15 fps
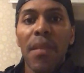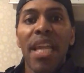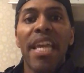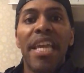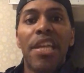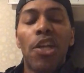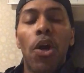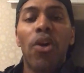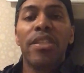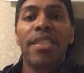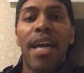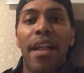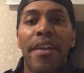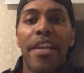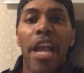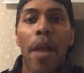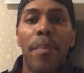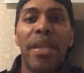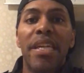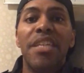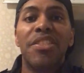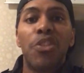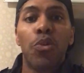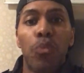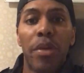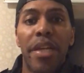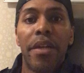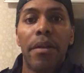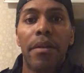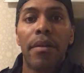It cost Colin Kaepernick his
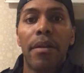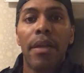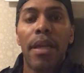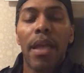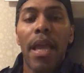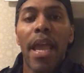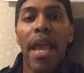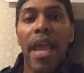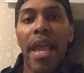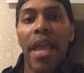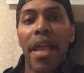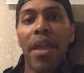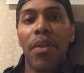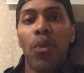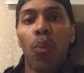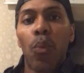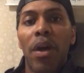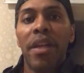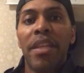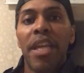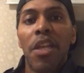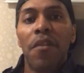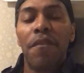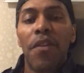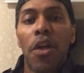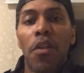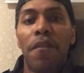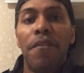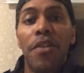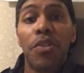career, and one
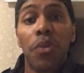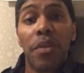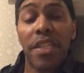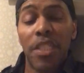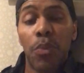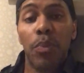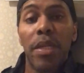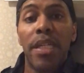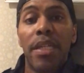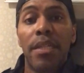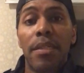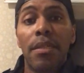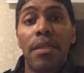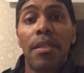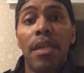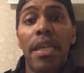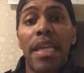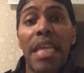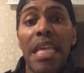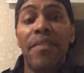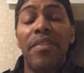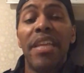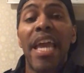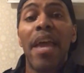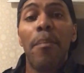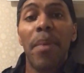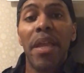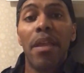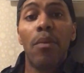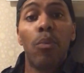NFL official this week even
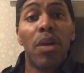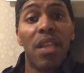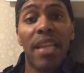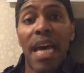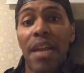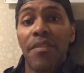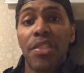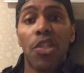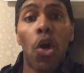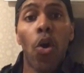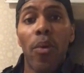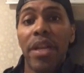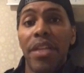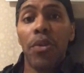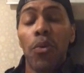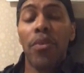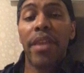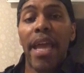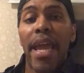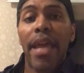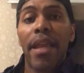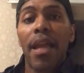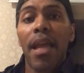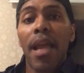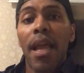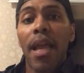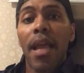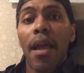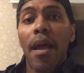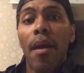admitted what a lot of us already knew, that
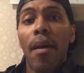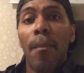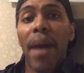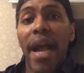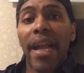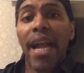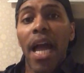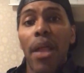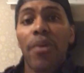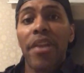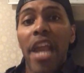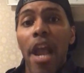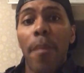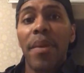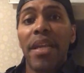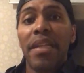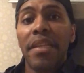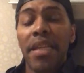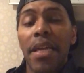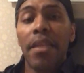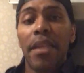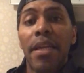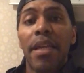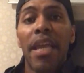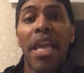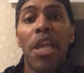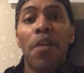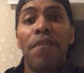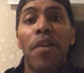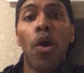by Colin Kaepernick kneeling,
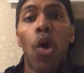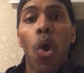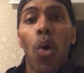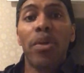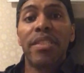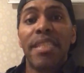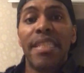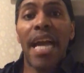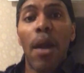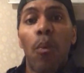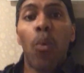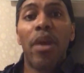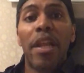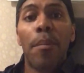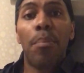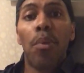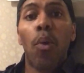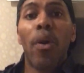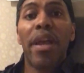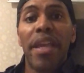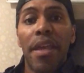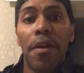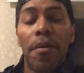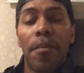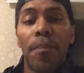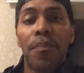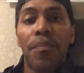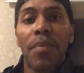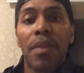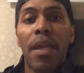NFL owners did not want to employ
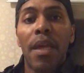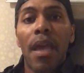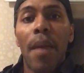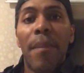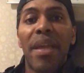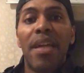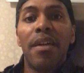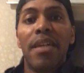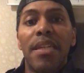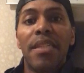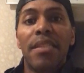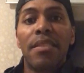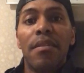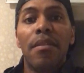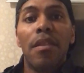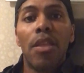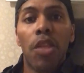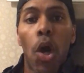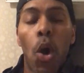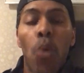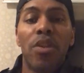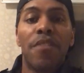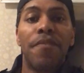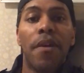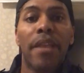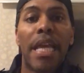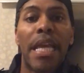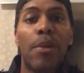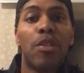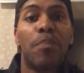him because the owners felt
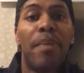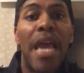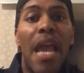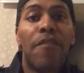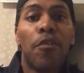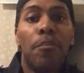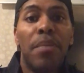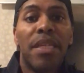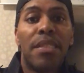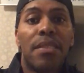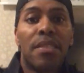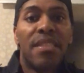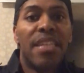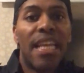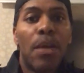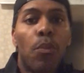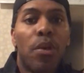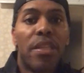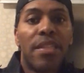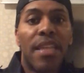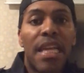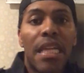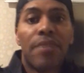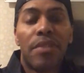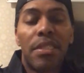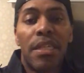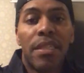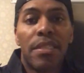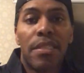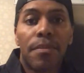like it was bad for business. They didn't want the negative
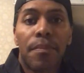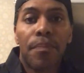attention.